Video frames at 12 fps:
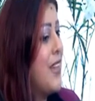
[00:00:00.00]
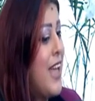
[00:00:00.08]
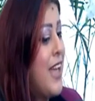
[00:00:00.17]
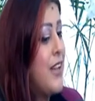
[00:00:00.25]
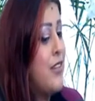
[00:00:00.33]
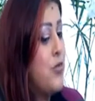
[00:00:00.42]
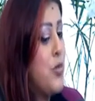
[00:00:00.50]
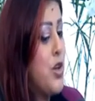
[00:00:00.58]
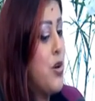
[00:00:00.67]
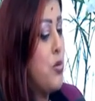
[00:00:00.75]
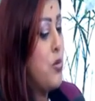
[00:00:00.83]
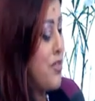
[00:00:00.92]
and
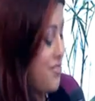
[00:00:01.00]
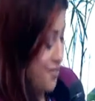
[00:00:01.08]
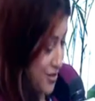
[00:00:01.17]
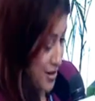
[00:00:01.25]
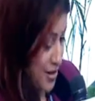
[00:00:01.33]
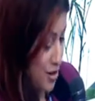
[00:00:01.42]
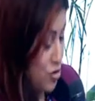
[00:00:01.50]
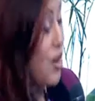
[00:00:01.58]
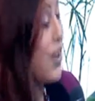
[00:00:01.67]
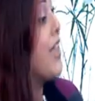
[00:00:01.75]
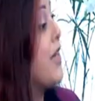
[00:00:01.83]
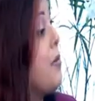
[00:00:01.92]
we're always
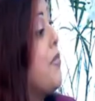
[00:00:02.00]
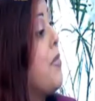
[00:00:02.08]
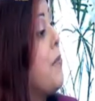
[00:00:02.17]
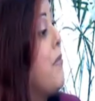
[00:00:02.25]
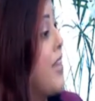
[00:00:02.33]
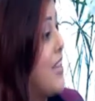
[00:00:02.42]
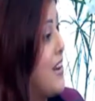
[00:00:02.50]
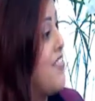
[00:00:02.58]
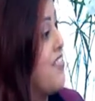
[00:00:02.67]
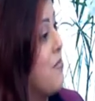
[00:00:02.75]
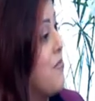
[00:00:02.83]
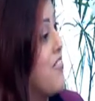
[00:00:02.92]
talking about the
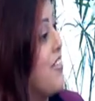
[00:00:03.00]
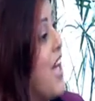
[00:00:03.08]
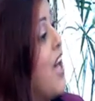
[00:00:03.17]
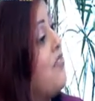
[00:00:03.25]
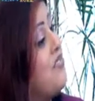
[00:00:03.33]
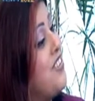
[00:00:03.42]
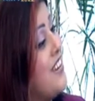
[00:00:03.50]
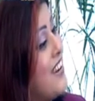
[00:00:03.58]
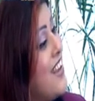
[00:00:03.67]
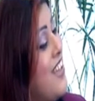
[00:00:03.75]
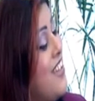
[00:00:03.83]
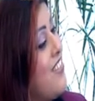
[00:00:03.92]
mechanisms after
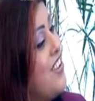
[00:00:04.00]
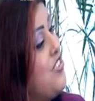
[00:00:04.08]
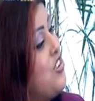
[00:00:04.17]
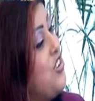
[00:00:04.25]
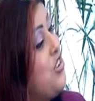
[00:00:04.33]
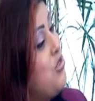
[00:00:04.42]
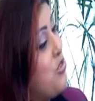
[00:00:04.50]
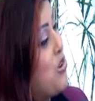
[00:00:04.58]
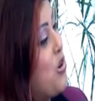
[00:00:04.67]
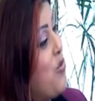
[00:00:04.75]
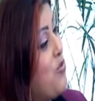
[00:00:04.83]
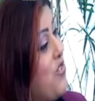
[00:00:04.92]
such
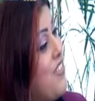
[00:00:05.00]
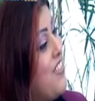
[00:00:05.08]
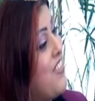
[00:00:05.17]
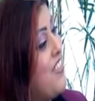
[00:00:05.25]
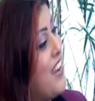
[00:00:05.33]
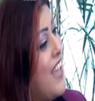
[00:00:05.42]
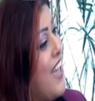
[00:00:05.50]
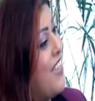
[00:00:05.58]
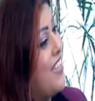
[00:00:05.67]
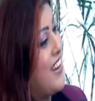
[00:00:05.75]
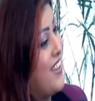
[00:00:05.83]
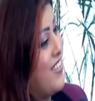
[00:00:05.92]
huge conferences and
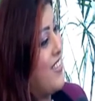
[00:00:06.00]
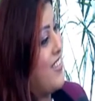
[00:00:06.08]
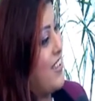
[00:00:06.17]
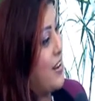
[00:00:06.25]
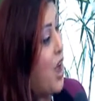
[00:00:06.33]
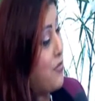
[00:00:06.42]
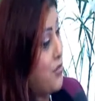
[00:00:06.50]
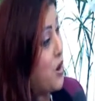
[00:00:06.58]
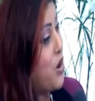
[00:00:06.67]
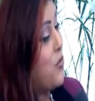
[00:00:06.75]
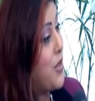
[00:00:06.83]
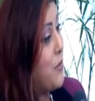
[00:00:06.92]
gatherings, after
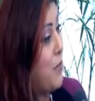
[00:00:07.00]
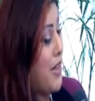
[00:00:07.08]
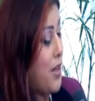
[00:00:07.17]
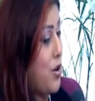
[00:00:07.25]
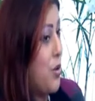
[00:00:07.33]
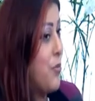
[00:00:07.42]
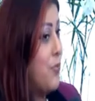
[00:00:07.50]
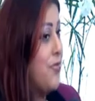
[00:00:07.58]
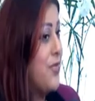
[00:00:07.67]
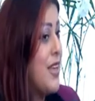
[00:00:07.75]
going back home.